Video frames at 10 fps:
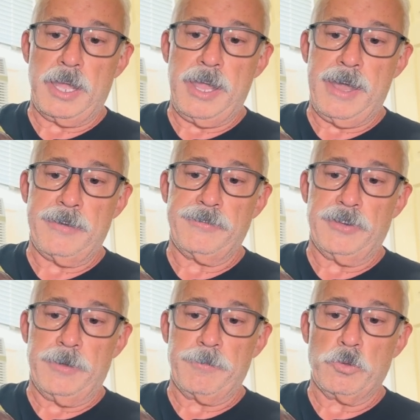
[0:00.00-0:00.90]
I
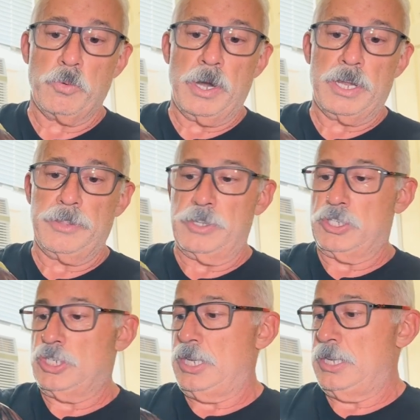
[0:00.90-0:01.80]
have um, one on
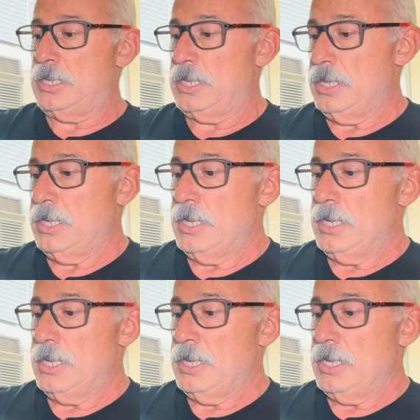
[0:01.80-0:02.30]
the chin.